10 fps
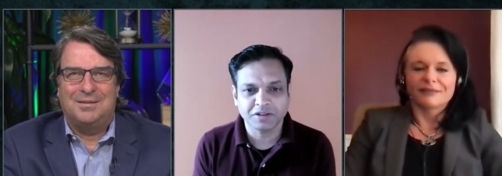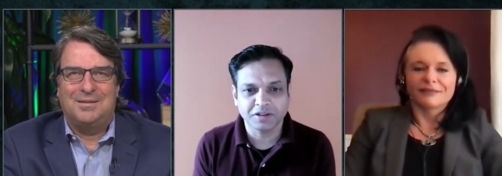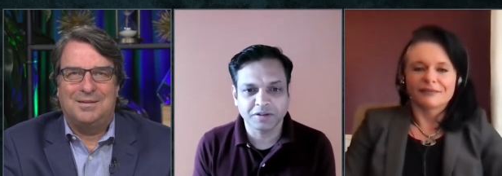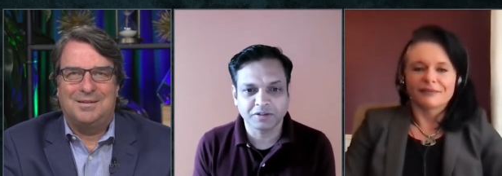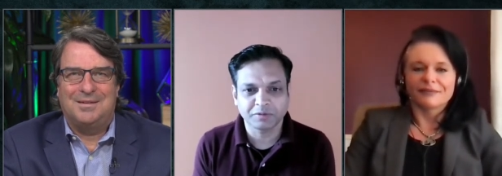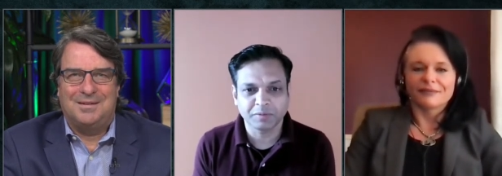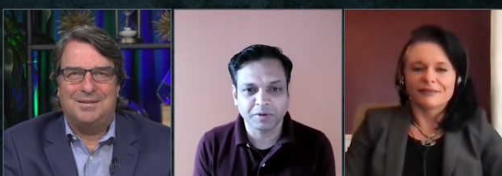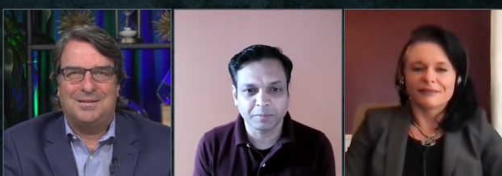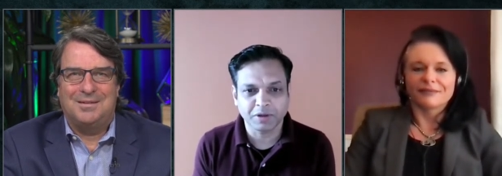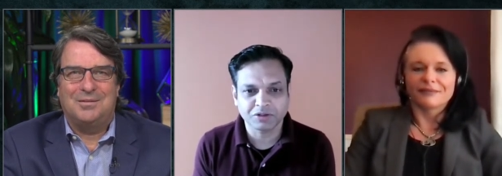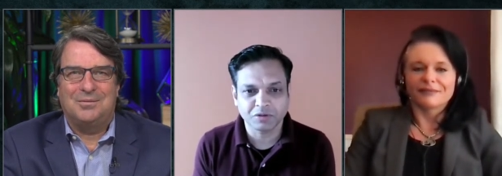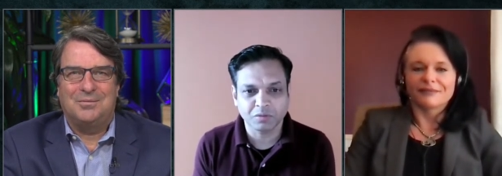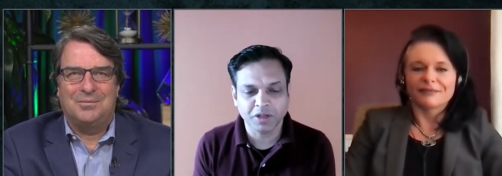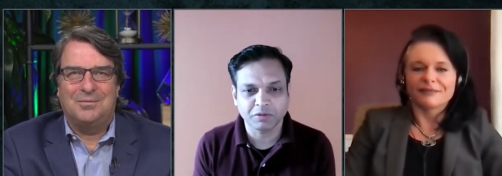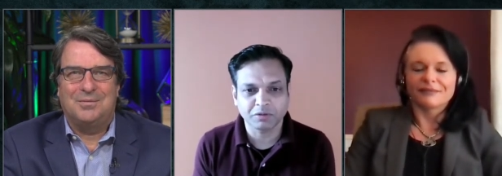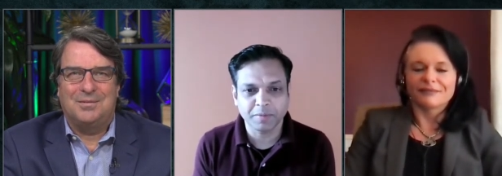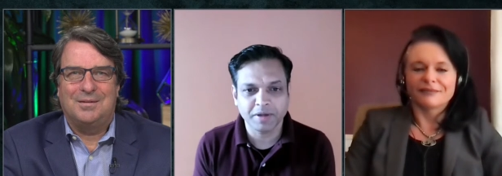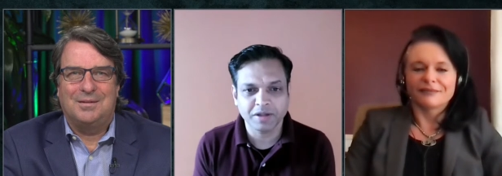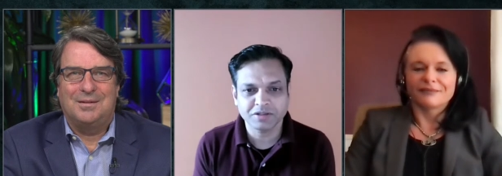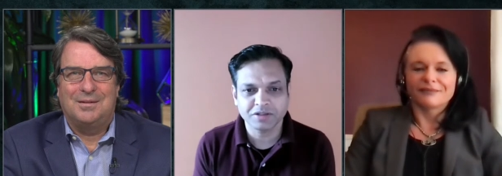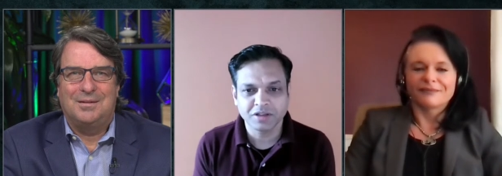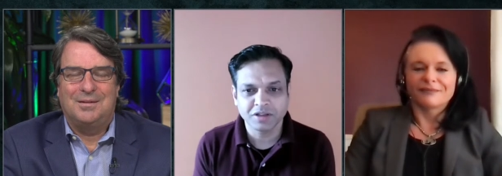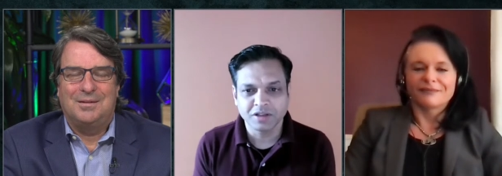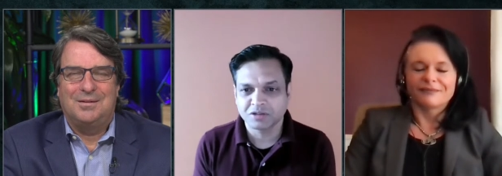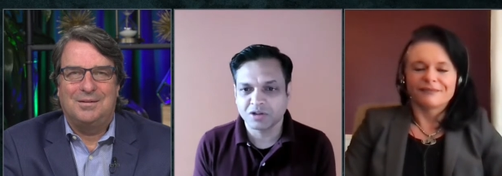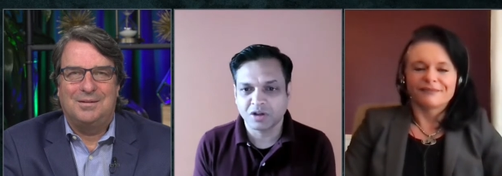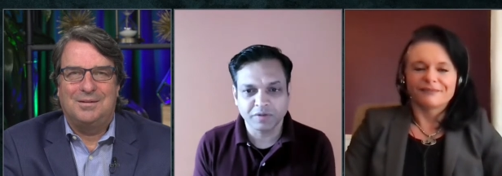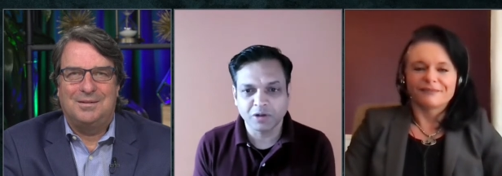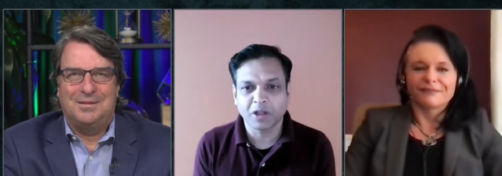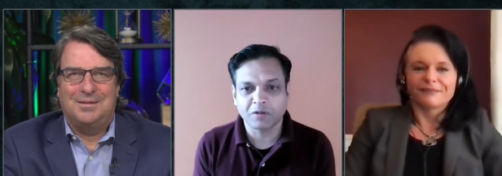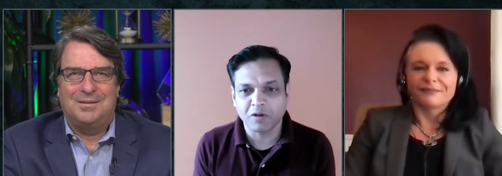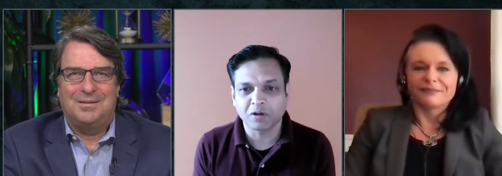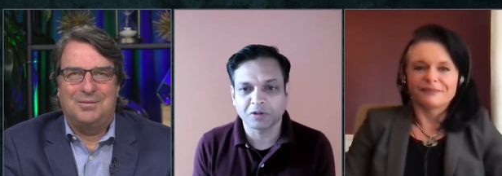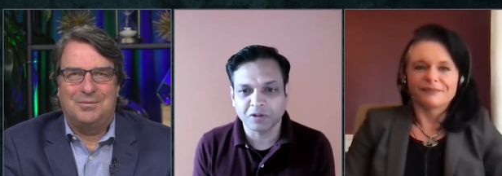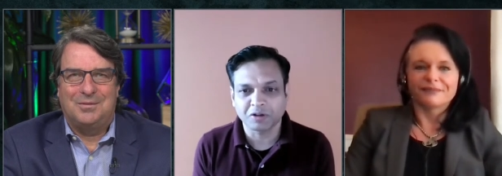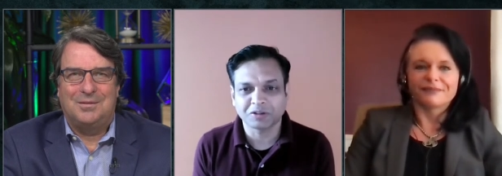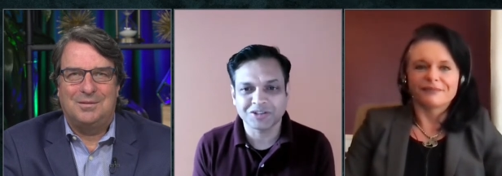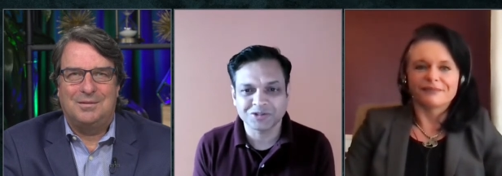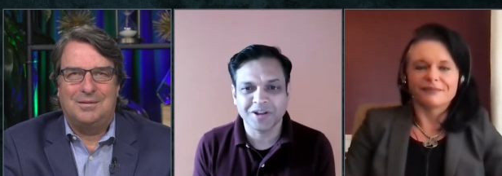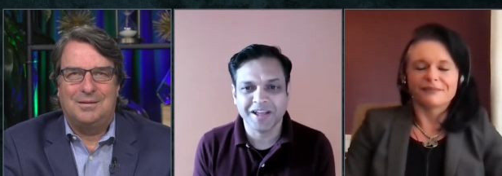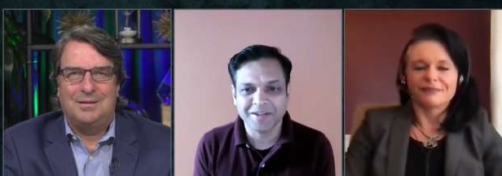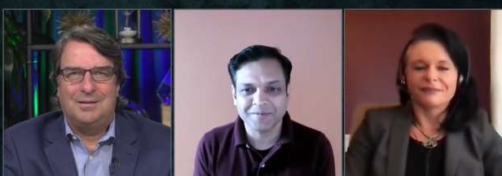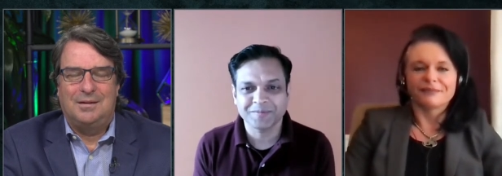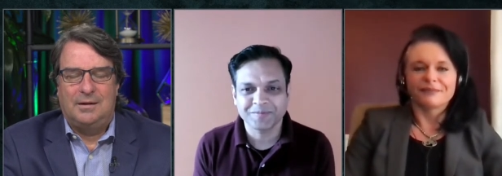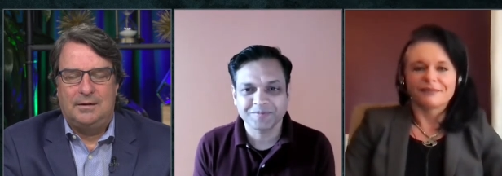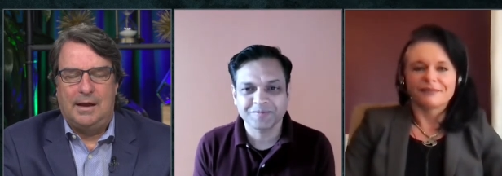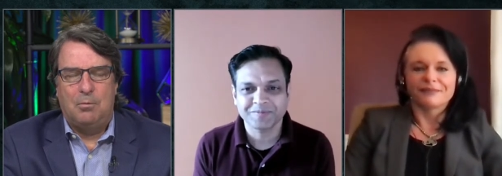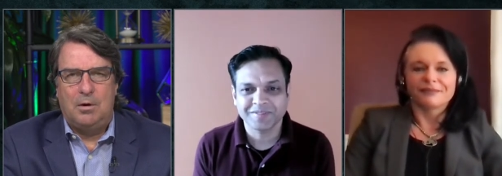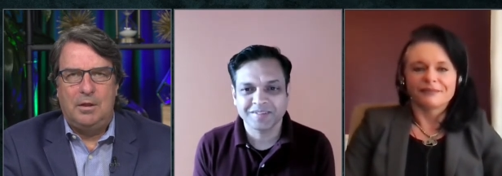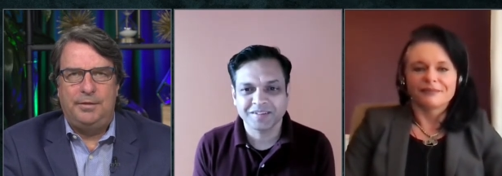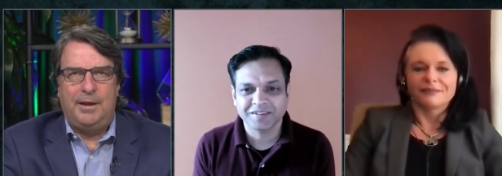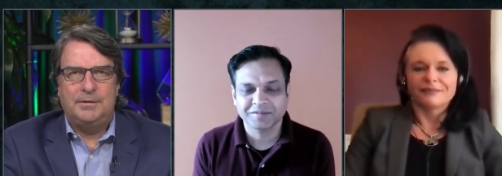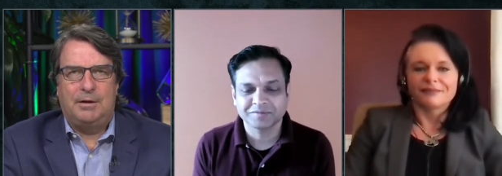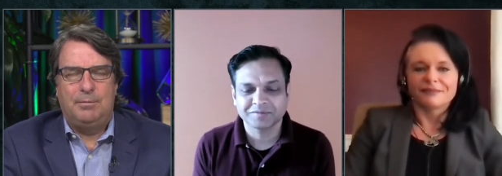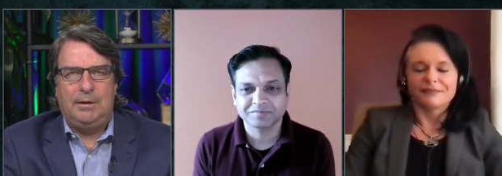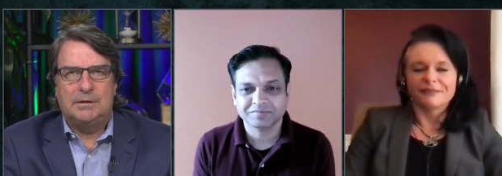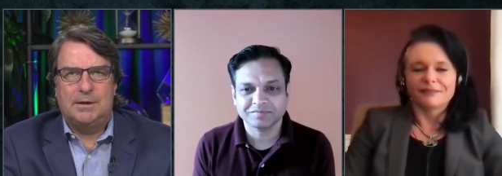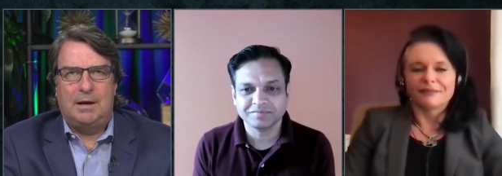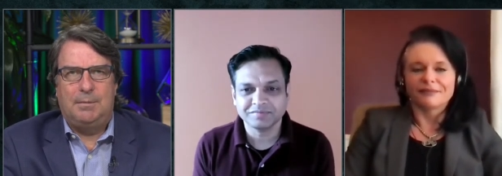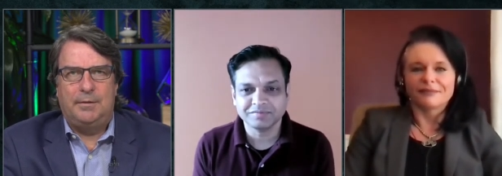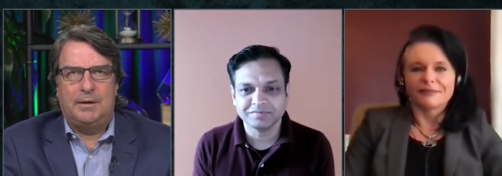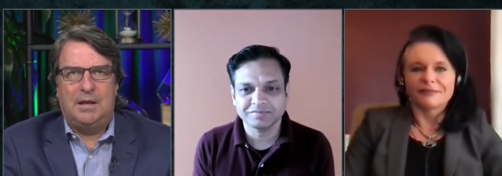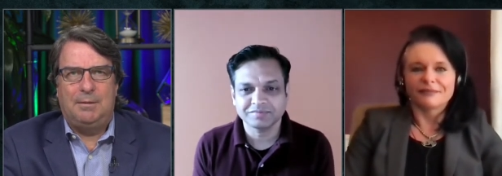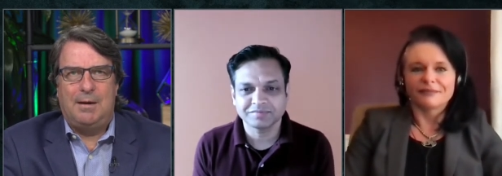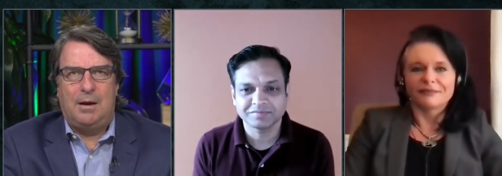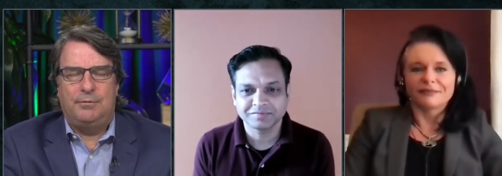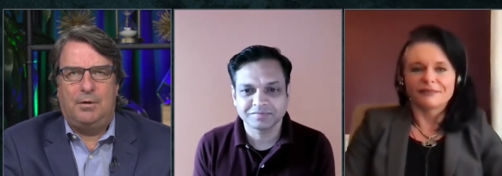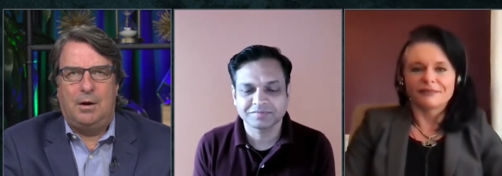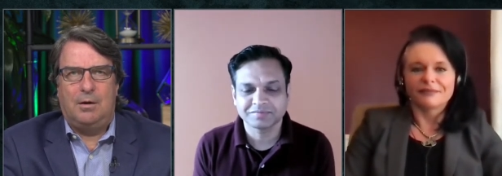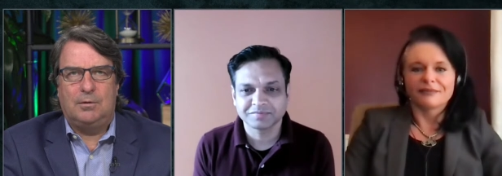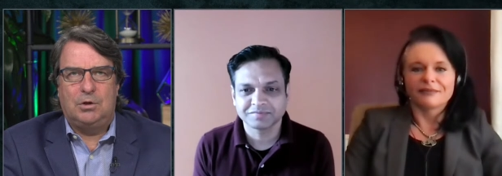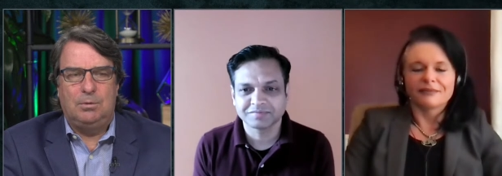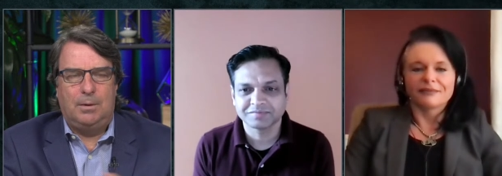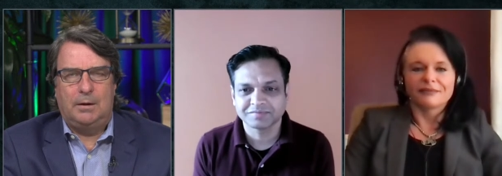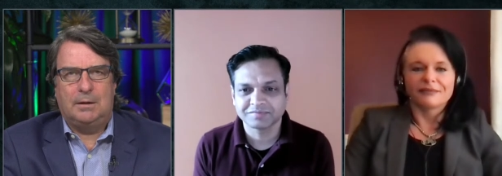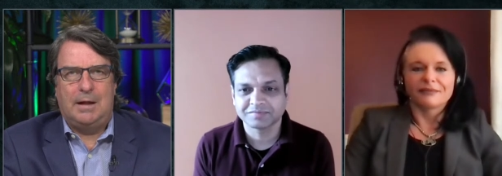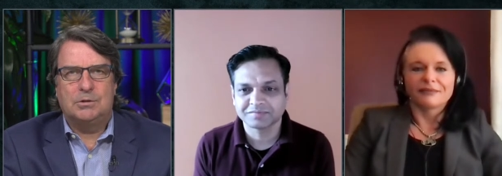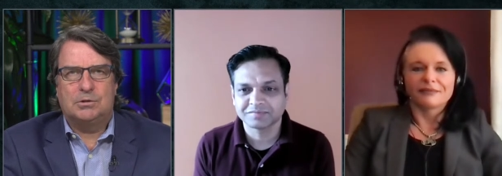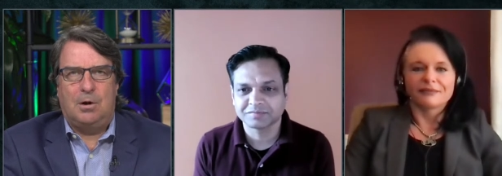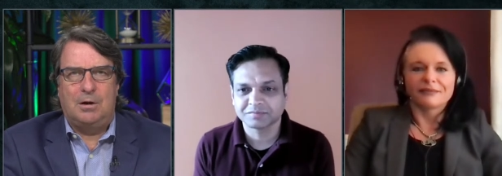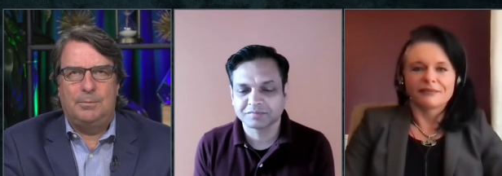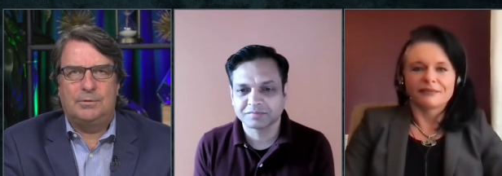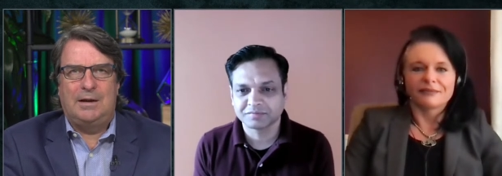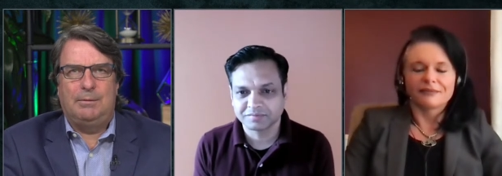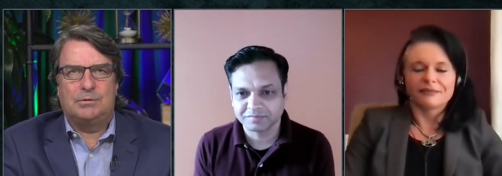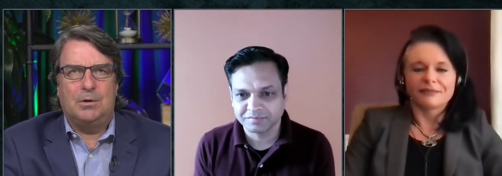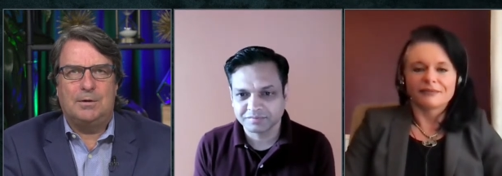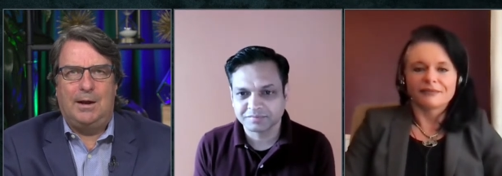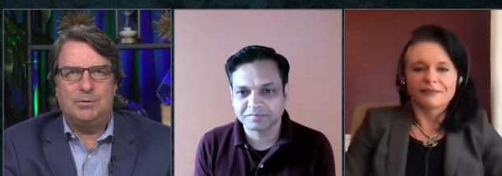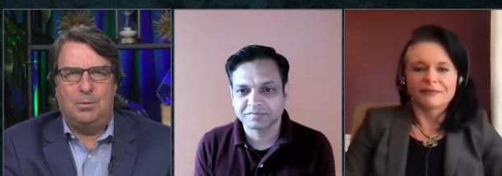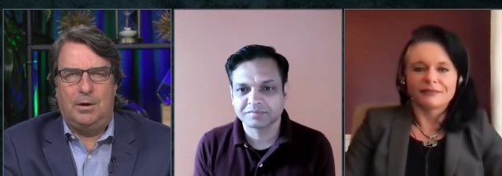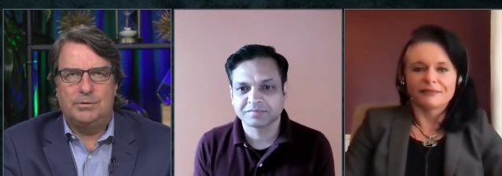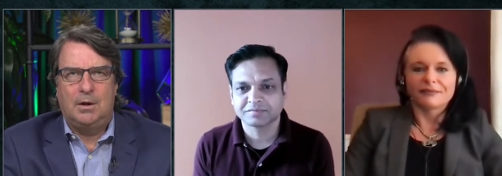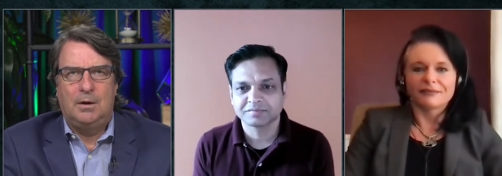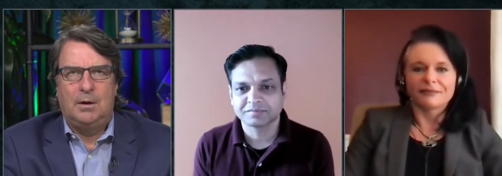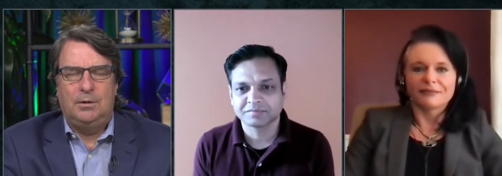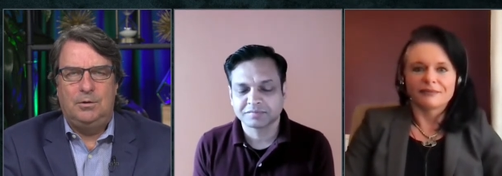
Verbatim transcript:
Speaker 1: Uh, it's been a pleasure working with Green Pages. John, we're looking forward to this conversation
Speaker 2: today. Yeah, one of the things I'm really excited about that came out of our CUBE on Cloud Startups AWS Showcase was you